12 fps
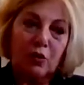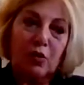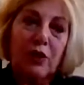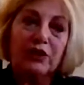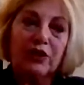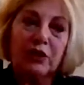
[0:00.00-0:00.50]

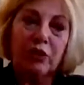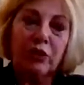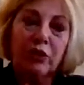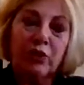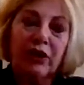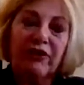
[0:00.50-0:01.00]
question where
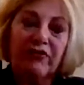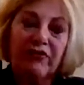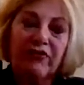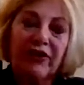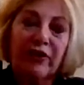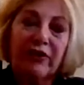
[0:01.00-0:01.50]
we're
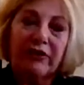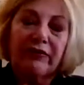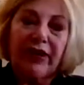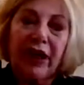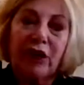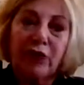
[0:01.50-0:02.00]
very
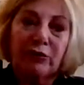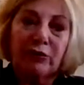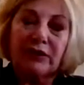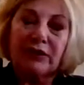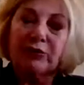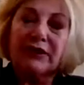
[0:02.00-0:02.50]
valuable
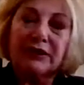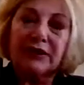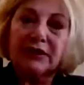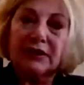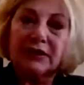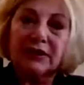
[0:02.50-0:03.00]
to
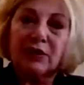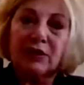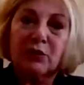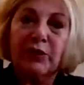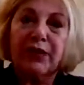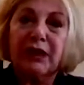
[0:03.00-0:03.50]
businesses is
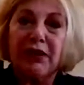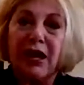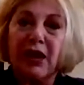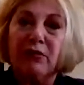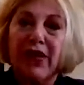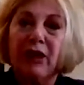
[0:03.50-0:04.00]
we
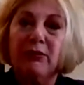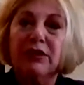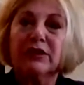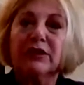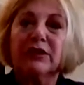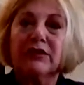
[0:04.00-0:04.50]
allow that
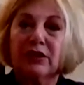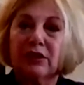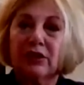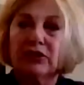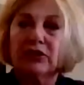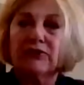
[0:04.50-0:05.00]
business
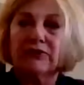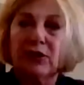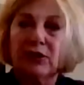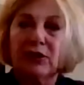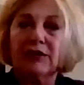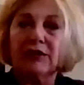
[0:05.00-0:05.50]
owner to
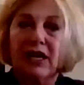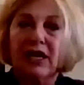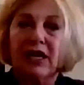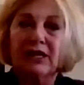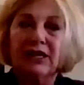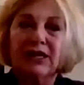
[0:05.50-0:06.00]
focus
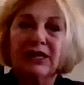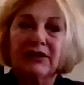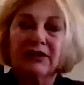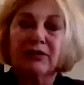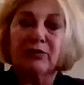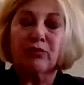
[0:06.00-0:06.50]
on
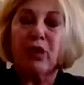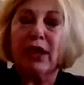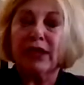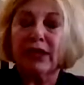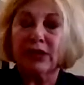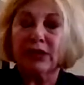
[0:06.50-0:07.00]
his
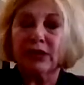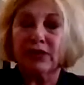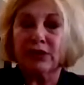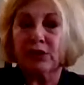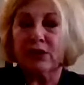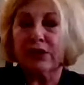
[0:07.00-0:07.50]
product or
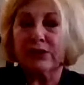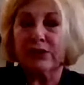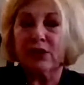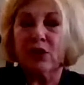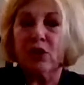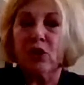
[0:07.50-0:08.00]
service
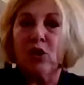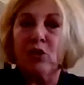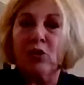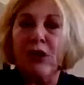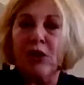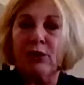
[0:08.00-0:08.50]

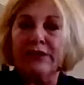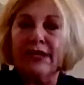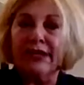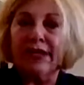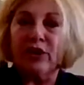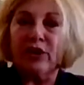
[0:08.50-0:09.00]
while we
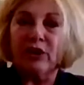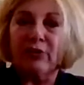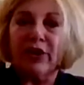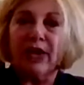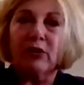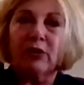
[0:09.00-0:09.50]
take care of the
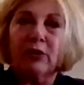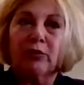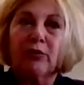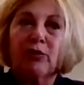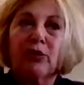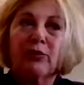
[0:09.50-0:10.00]

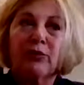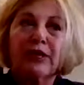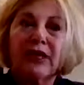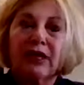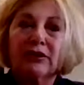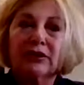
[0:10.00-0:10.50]
backroom. With
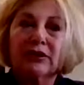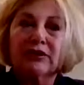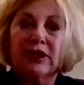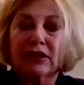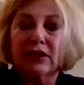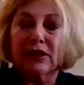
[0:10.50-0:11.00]
regards to
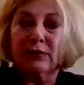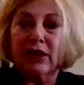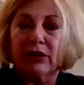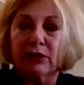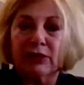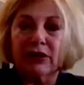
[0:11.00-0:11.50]
telling them
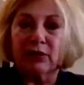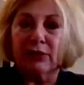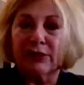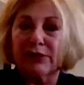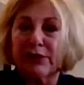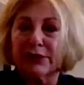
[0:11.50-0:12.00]
how to run their
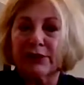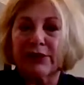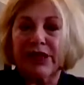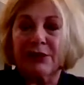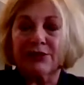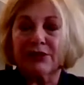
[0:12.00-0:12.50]
business, we
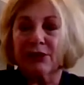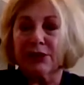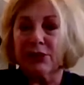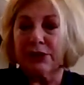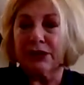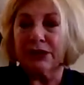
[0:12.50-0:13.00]

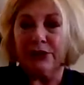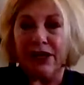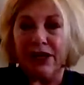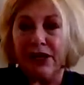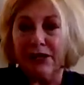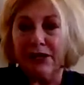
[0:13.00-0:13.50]
absolutely do
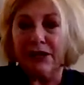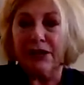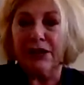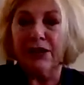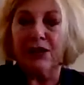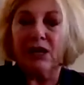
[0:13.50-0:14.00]
not.
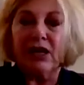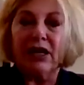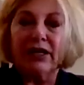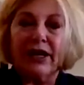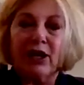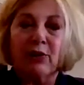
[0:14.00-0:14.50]

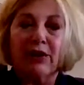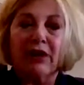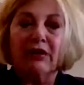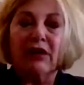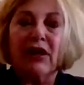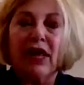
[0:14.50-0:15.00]
Again, we
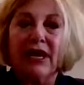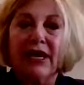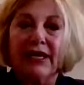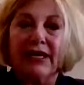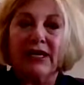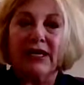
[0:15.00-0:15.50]

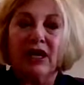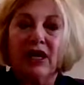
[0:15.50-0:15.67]
align